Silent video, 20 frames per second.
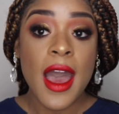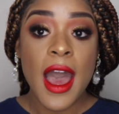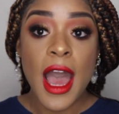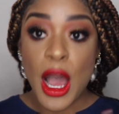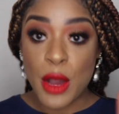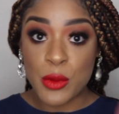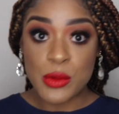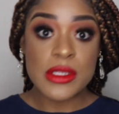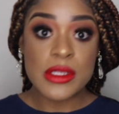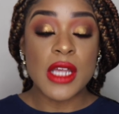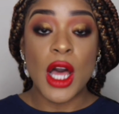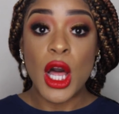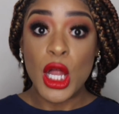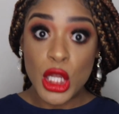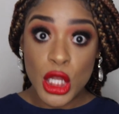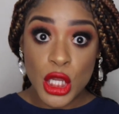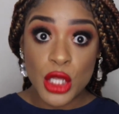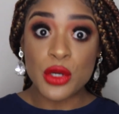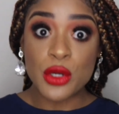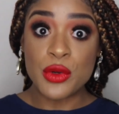I was a
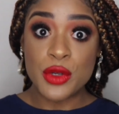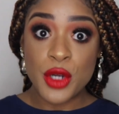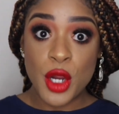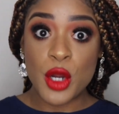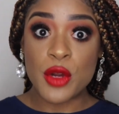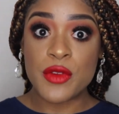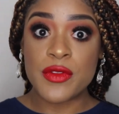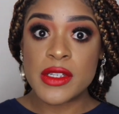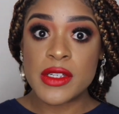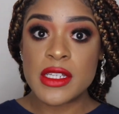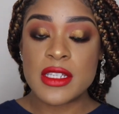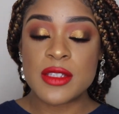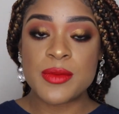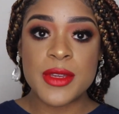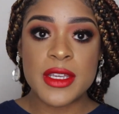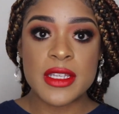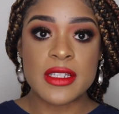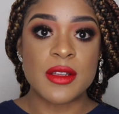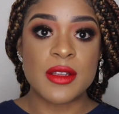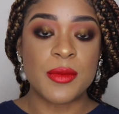little nervous
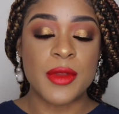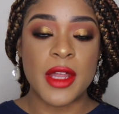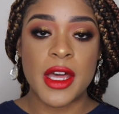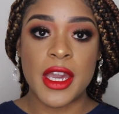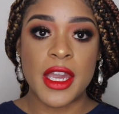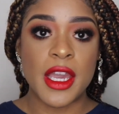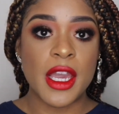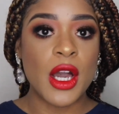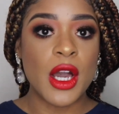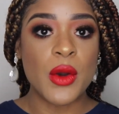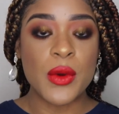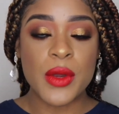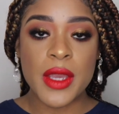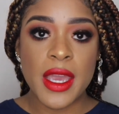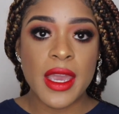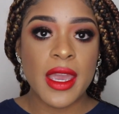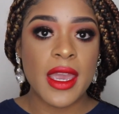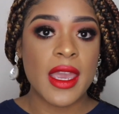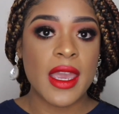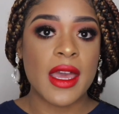because I'm like,
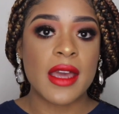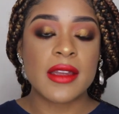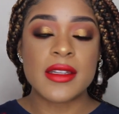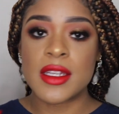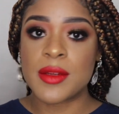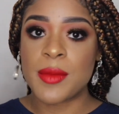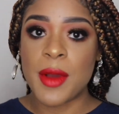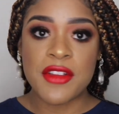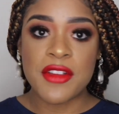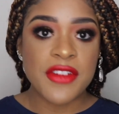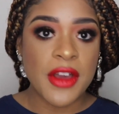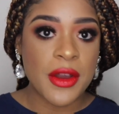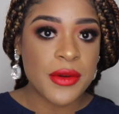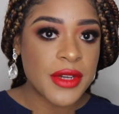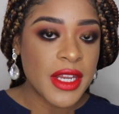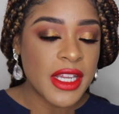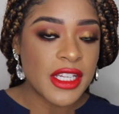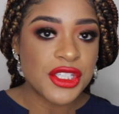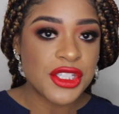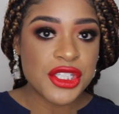okay, I did my
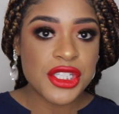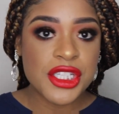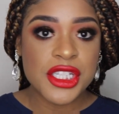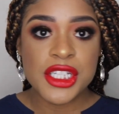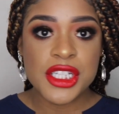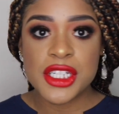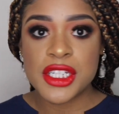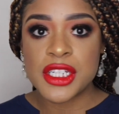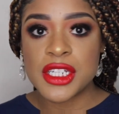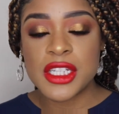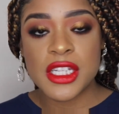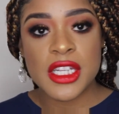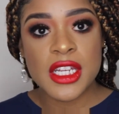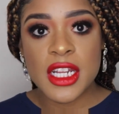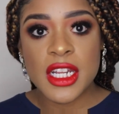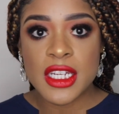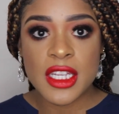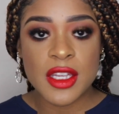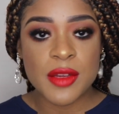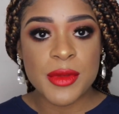foundation
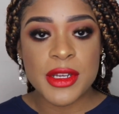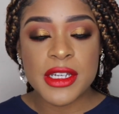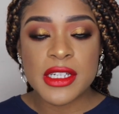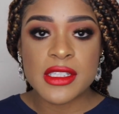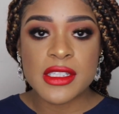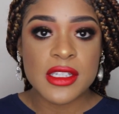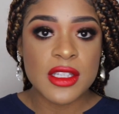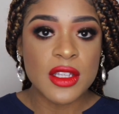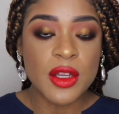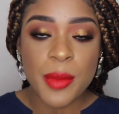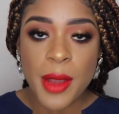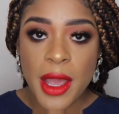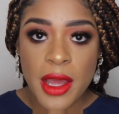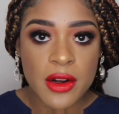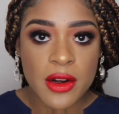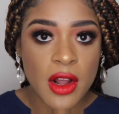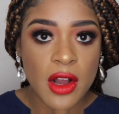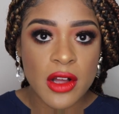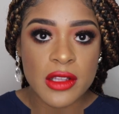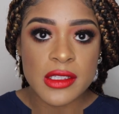and I did my concealer
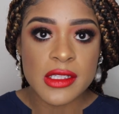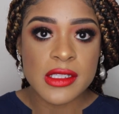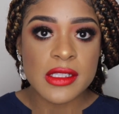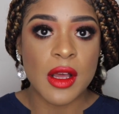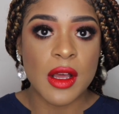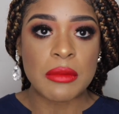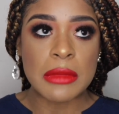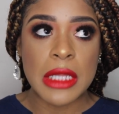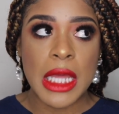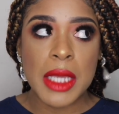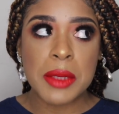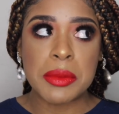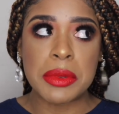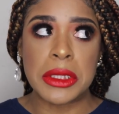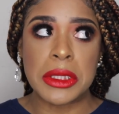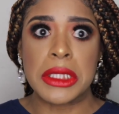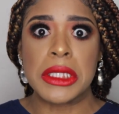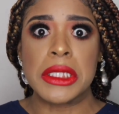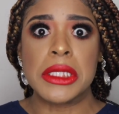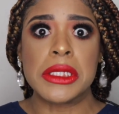powder, all this. I'm like,
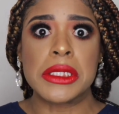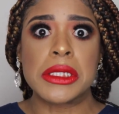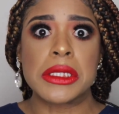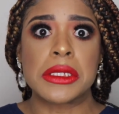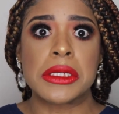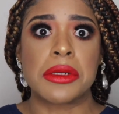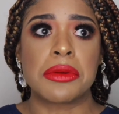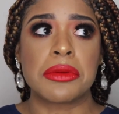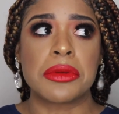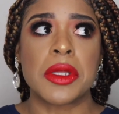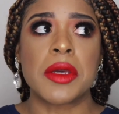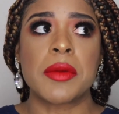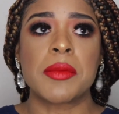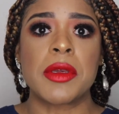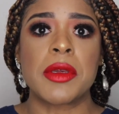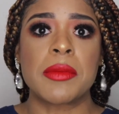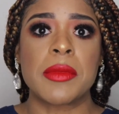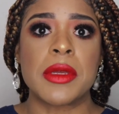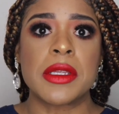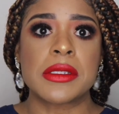please don't let
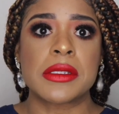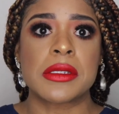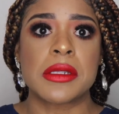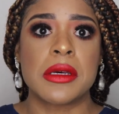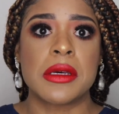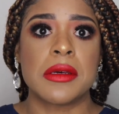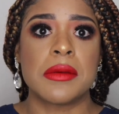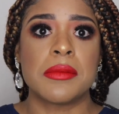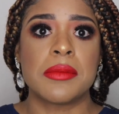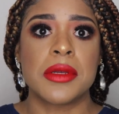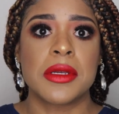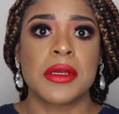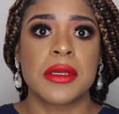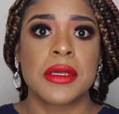me mess up,